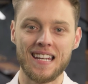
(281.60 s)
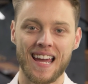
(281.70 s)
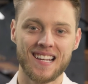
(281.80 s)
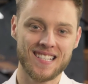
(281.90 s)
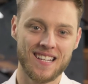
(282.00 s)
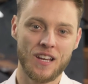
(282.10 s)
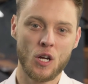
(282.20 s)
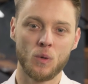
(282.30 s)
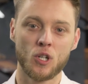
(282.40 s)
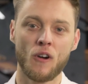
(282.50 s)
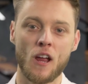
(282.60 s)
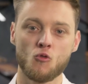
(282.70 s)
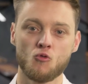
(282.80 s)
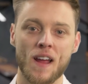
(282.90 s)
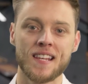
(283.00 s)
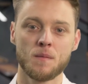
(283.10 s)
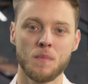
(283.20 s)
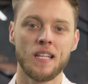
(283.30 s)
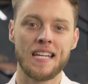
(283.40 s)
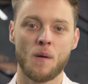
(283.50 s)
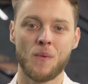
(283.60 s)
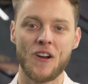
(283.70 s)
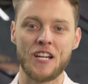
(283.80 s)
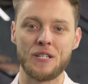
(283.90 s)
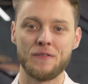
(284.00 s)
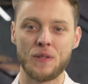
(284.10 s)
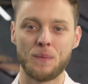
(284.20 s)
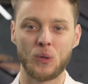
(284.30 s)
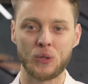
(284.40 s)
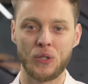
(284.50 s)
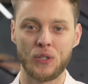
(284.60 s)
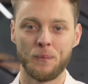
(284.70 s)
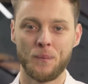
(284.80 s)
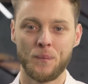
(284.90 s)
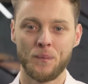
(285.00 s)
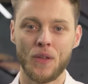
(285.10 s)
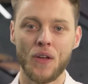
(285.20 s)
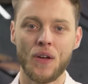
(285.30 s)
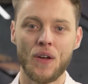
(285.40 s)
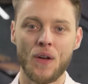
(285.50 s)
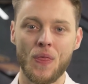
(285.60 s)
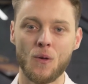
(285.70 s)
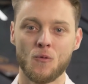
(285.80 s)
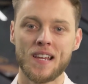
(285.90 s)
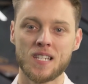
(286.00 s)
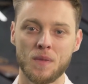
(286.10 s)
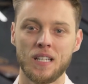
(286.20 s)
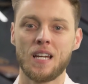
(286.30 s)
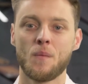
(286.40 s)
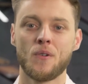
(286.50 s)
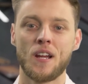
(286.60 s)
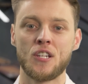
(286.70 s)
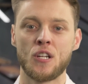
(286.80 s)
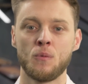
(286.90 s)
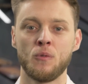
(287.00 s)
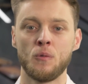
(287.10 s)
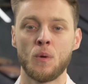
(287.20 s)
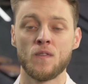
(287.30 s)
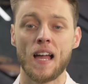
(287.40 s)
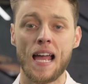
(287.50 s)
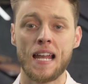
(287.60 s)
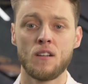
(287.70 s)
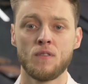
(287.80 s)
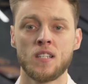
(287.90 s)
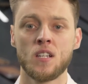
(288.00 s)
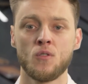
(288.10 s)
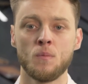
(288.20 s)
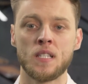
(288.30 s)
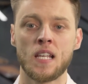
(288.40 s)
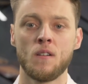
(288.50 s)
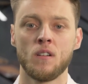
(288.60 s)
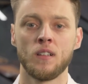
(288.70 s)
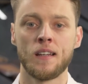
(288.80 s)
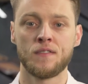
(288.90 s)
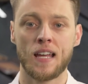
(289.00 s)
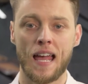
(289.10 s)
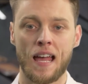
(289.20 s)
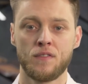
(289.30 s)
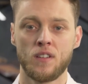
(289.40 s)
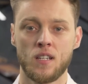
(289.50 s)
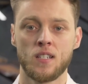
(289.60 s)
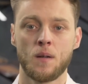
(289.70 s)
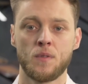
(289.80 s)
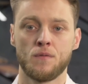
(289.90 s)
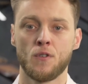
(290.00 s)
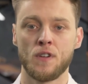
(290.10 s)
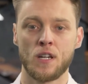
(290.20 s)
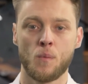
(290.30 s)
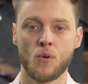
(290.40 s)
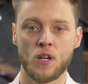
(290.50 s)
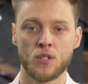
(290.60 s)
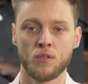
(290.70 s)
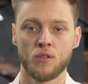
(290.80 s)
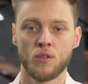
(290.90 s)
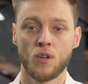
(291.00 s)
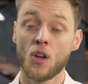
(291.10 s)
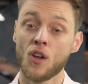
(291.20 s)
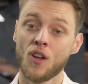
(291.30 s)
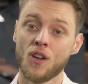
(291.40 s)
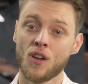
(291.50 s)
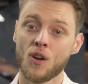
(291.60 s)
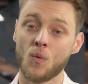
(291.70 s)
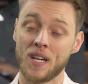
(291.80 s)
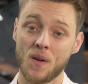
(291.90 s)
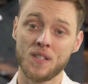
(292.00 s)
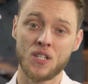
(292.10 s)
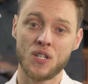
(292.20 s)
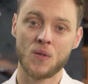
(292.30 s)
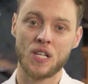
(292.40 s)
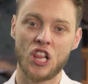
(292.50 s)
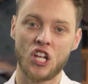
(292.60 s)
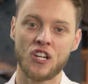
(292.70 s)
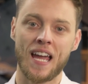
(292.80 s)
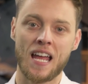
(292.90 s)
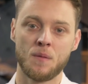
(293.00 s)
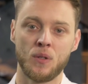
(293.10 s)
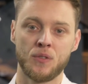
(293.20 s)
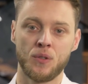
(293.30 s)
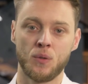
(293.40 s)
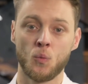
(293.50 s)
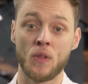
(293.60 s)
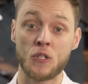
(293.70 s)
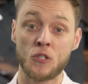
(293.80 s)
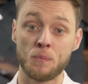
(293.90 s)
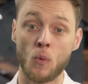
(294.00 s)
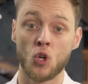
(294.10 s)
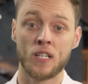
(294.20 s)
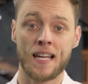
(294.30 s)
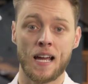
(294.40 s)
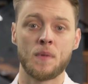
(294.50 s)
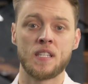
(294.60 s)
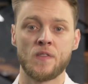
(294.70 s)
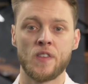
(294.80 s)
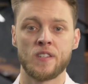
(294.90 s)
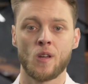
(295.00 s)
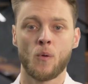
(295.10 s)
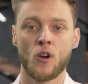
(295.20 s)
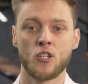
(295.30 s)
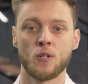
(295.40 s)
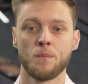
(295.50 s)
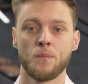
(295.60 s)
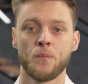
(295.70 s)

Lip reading: Next, we'll create a rest milling operation for the mold core. The rest milling operation will remove any residual material left after the adaptive roughing operation. We're going to choose a longer end mill tool with a smaller diameter for this operation.